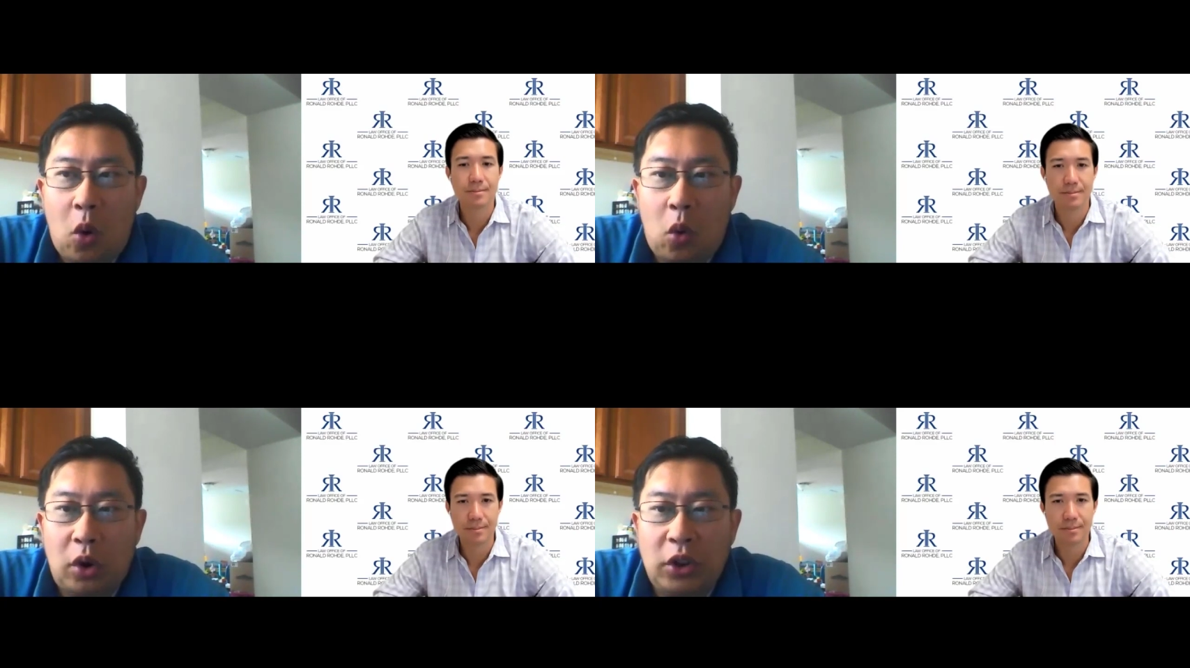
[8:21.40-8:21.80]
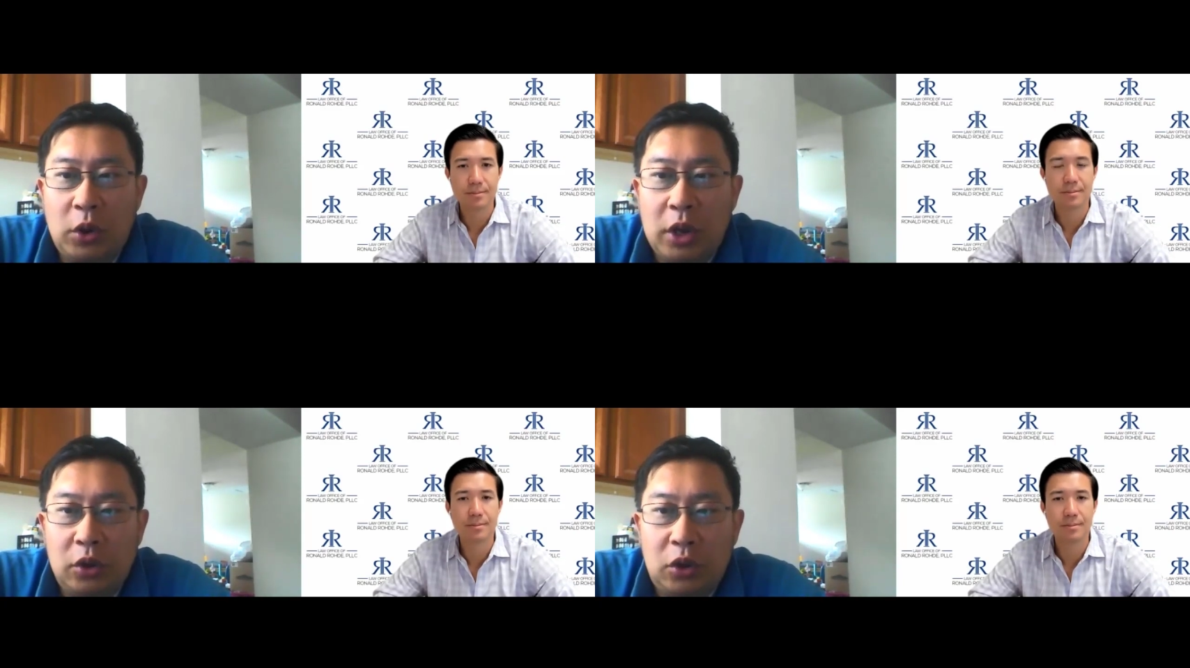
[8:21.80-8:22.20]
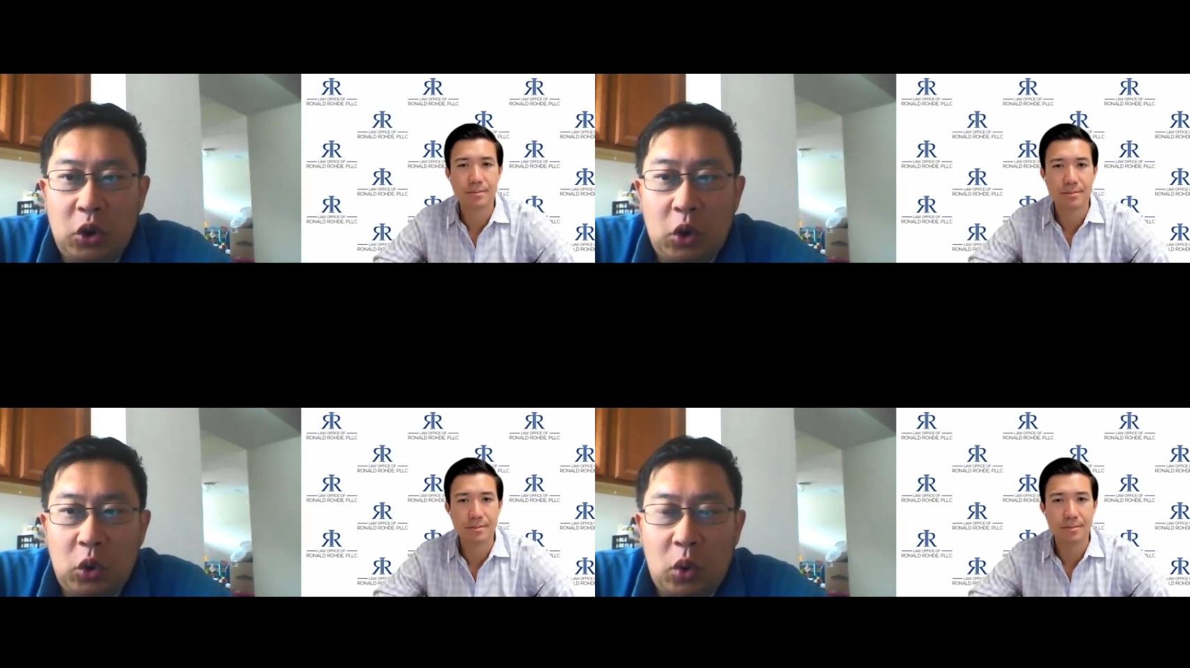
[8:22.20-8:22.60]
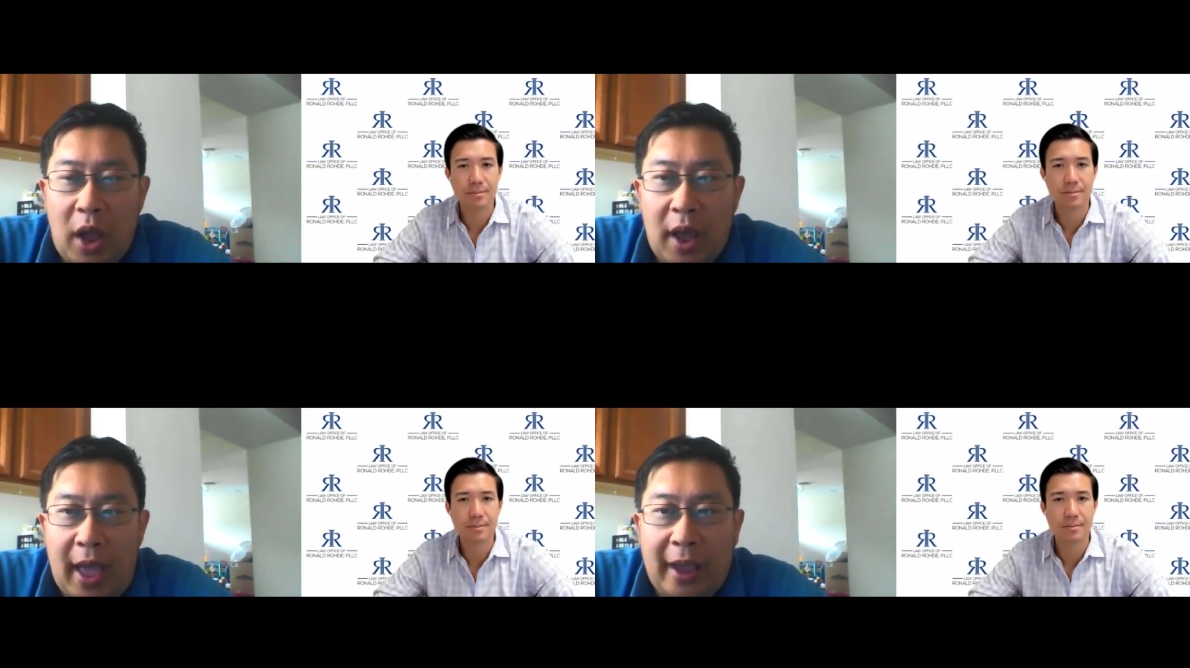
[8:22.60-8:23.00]
Speaker 1: or you can do
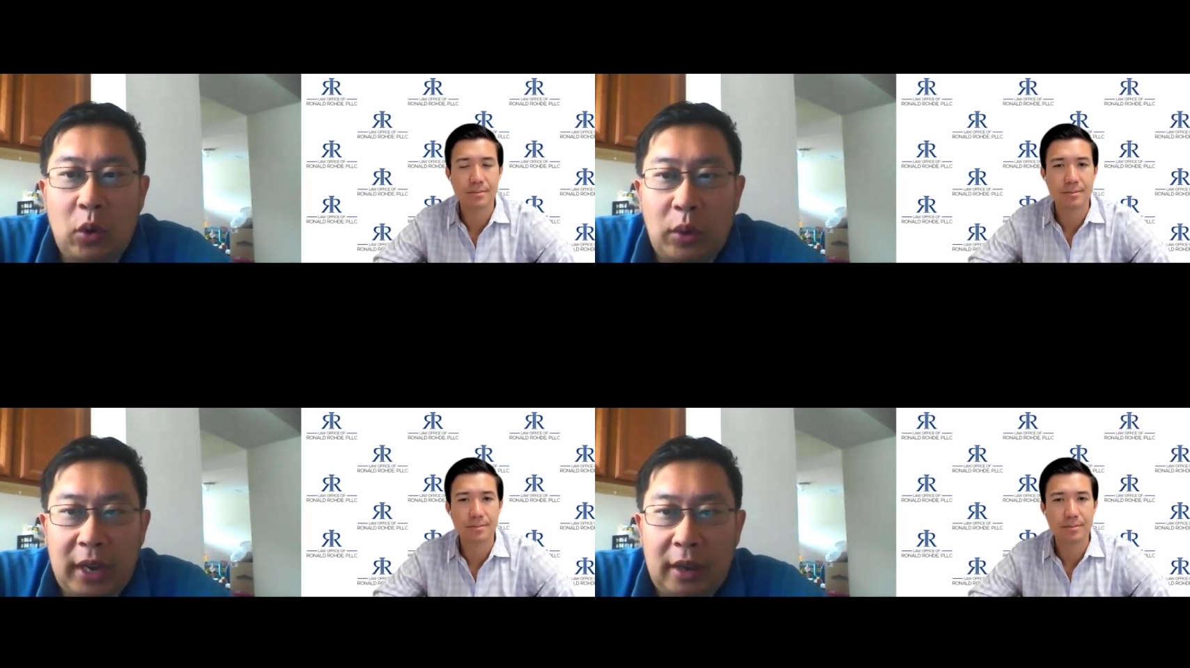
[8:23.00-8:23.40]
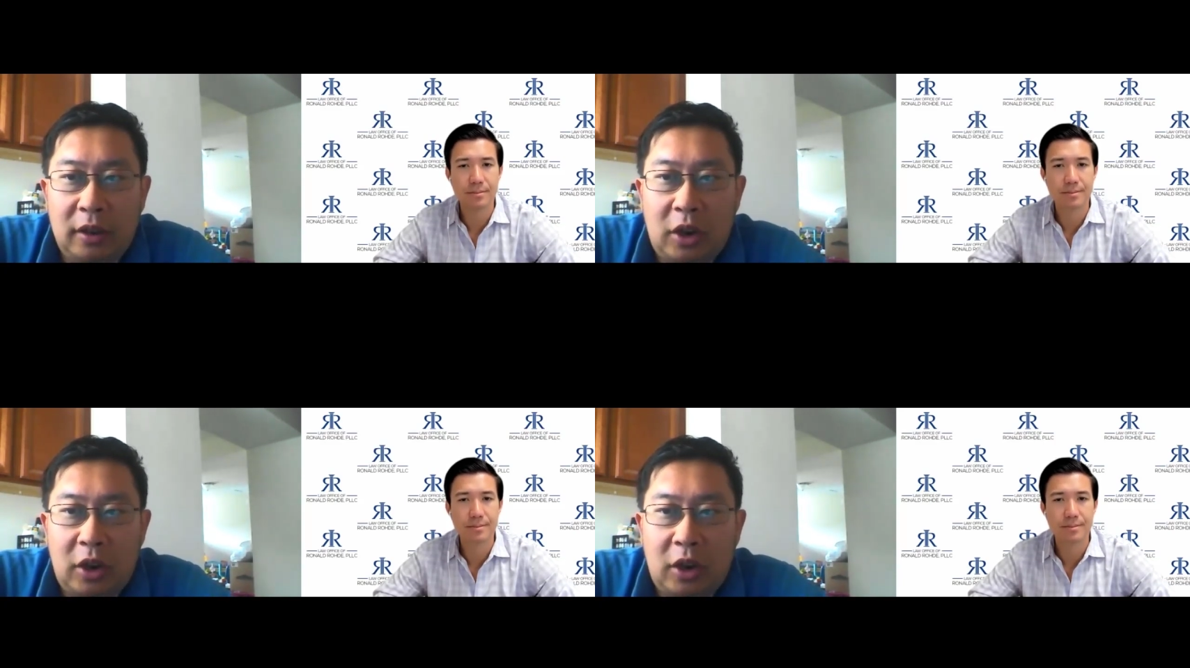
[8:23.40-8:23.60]
uh, equity,